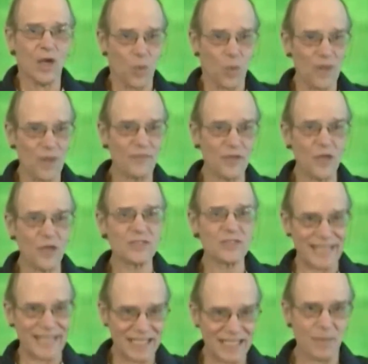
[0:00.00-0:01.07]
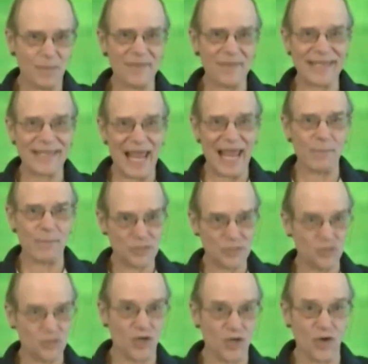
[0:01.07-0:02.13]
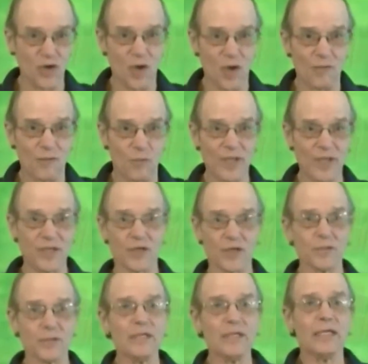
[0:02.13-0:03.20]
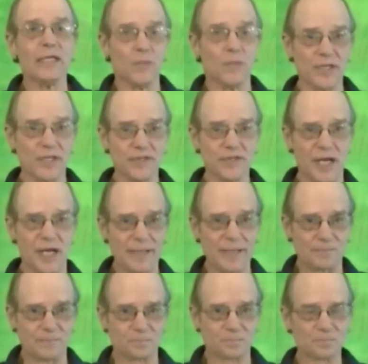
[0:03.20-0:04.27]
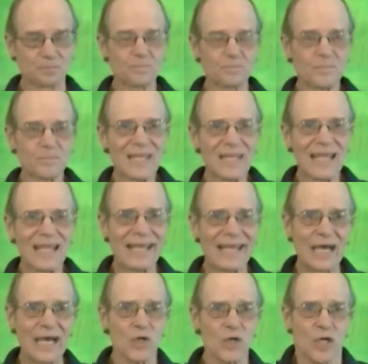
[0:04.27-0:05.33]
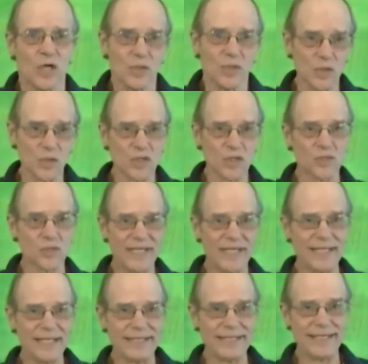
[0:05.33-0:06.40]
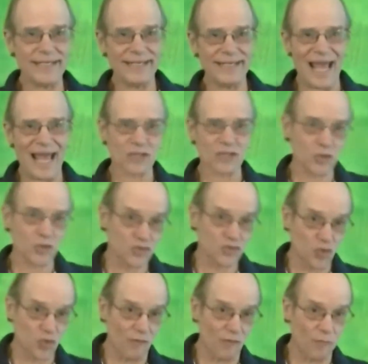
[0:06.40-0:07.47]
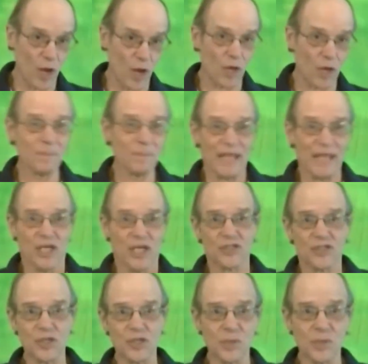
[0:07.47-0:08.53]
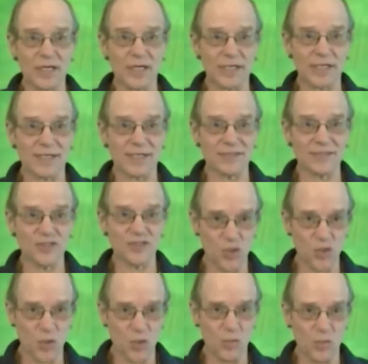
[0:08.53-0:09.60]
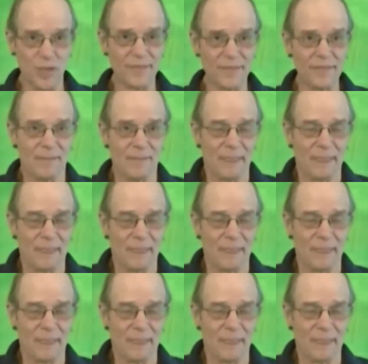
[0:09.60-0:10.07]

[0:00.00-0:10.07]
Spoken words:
with you standing by the camera to turn it off when you're done. Now, you will also need the actual software to do it with.